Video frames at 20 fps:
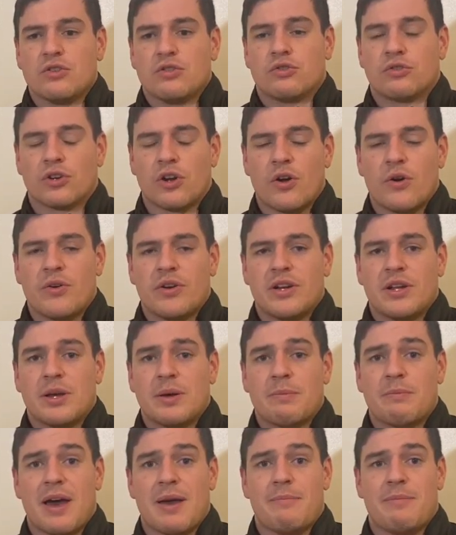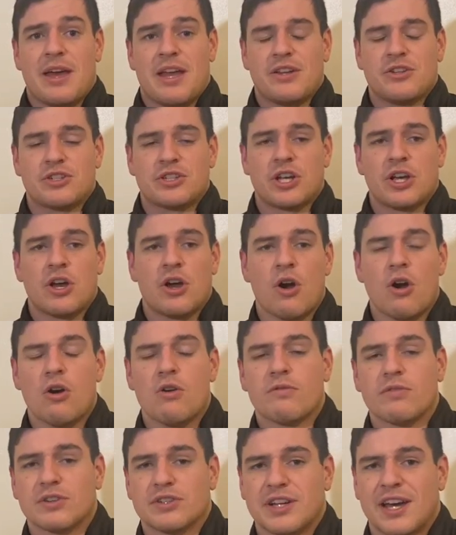grown my bench
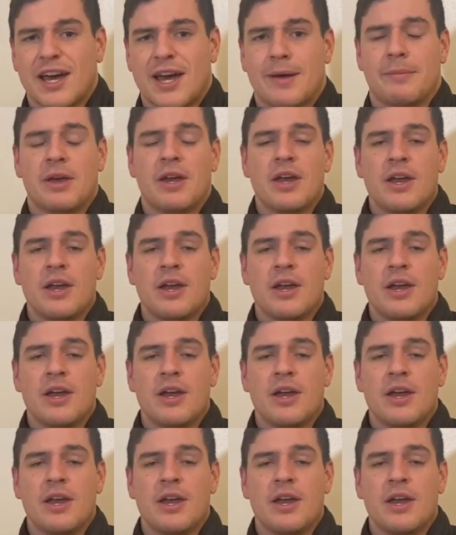over time.